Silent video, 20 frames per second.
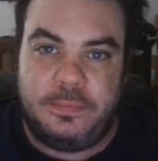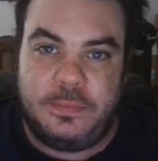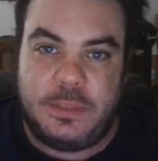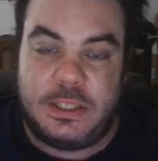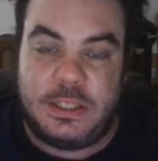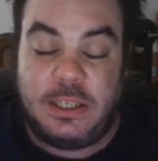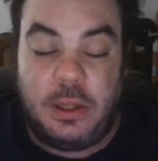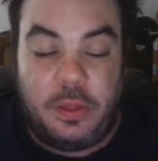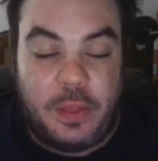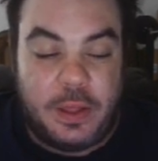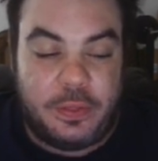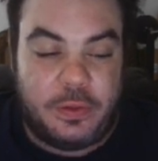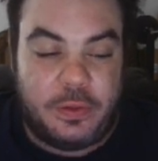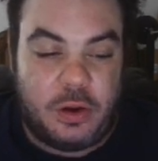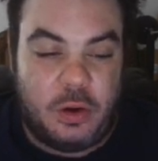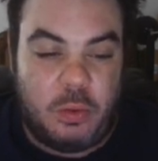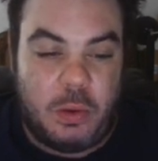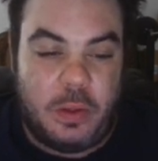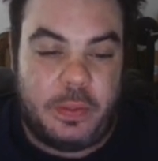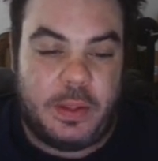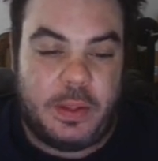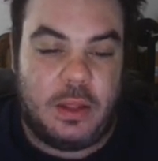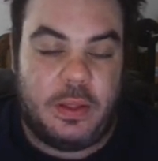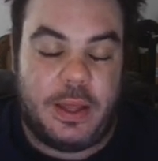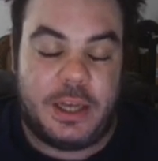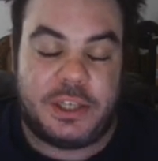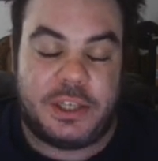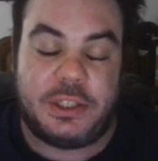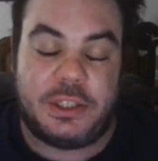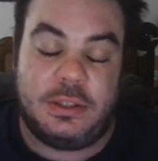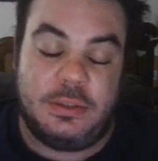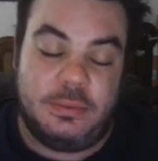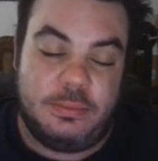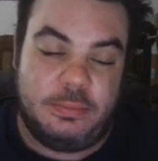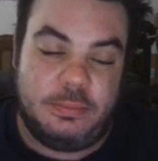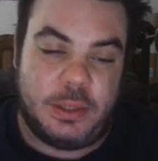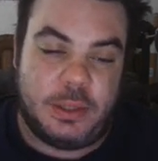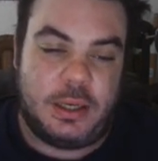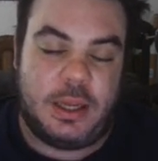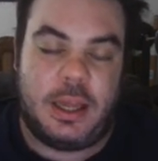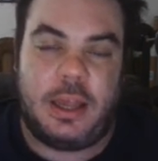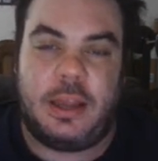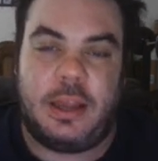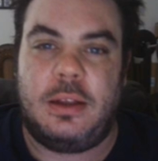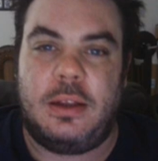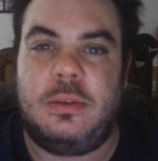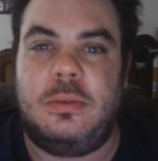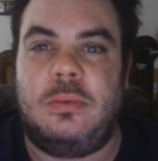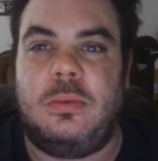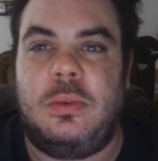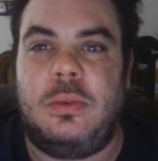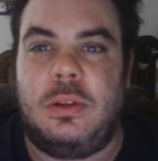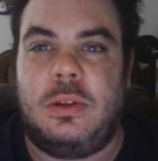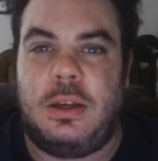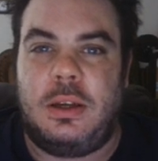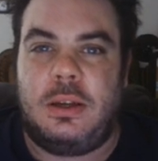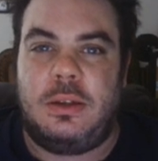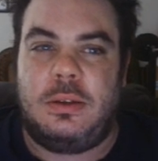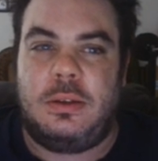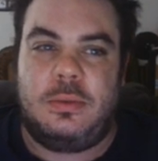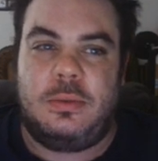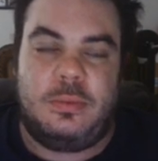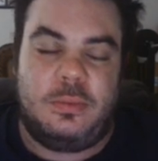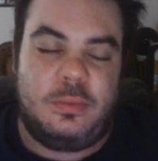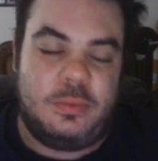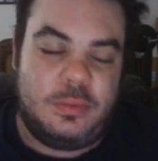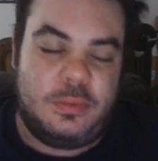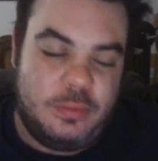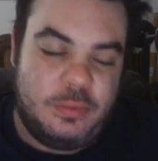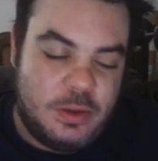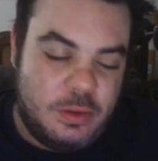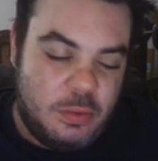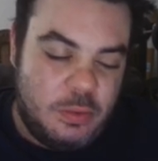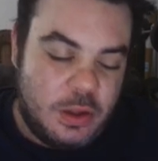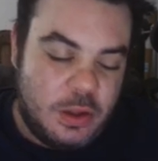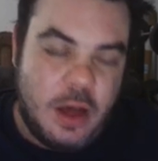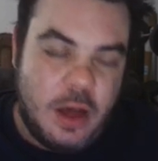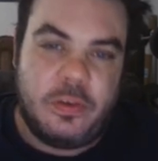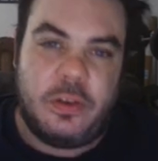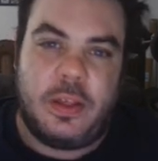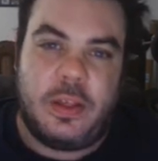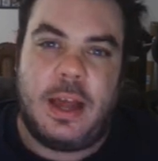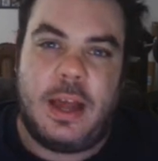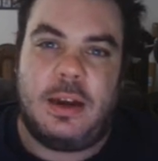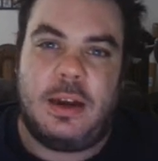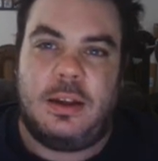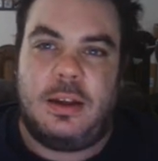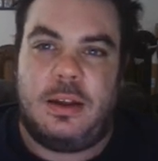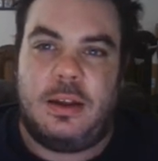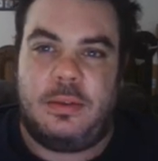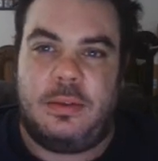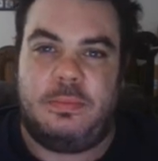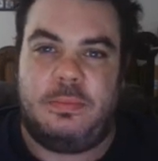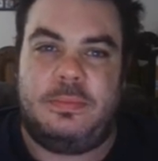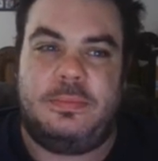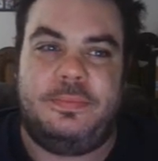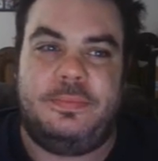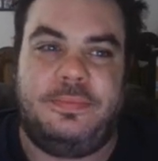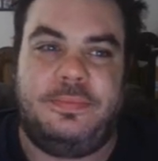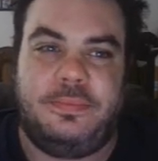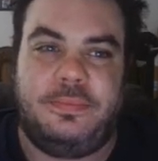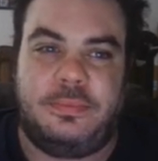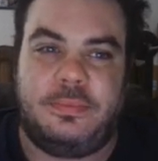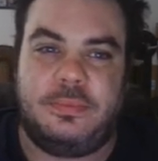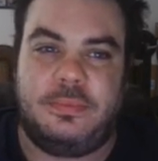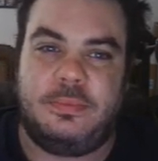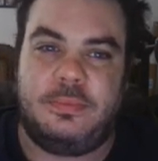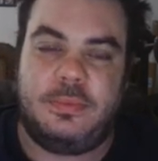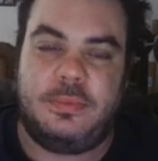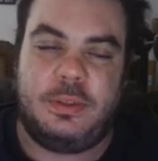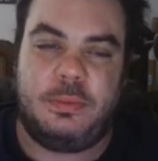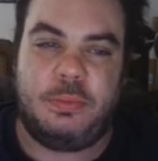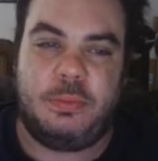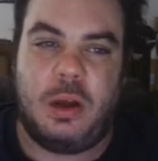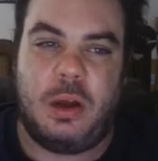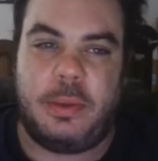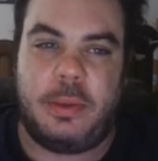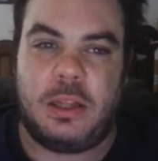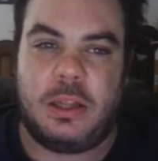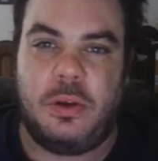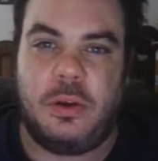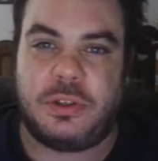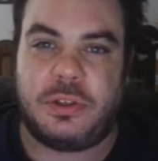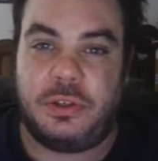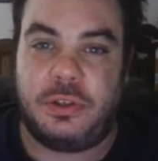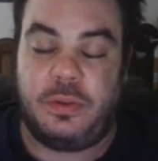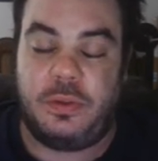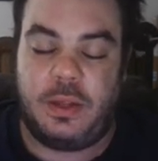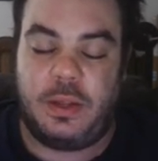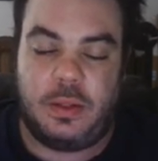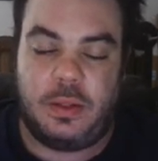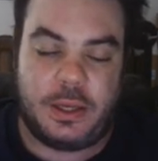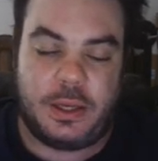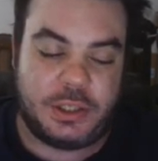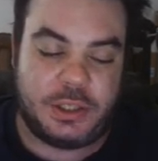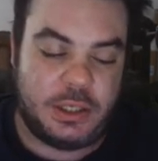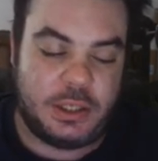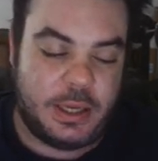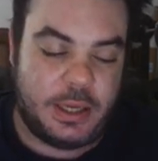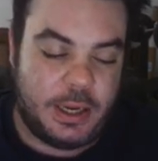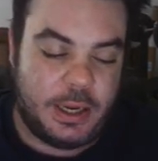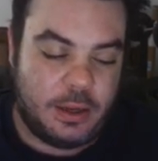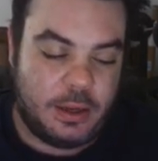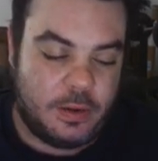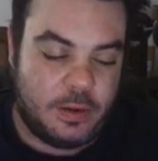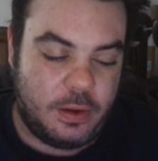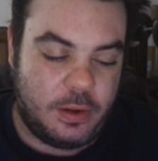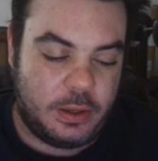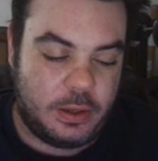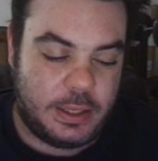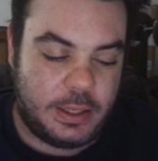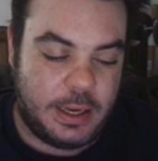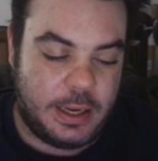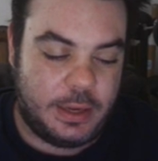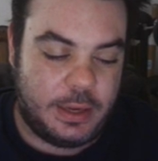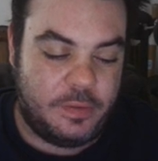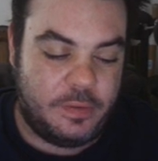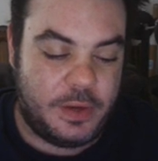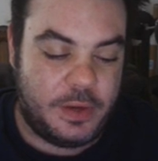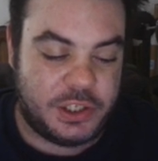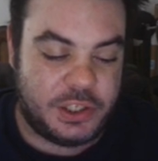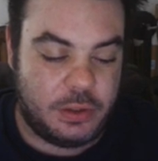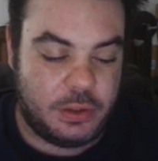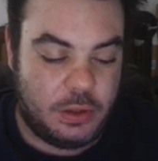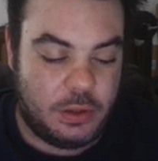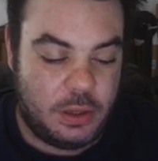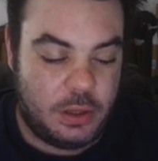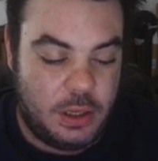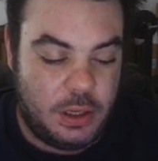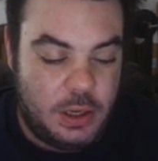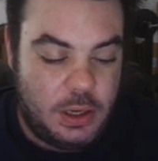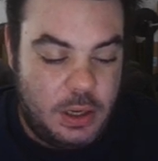Still think they're going to win the election, but hey, we'll cover that probably closer to the election day on getting official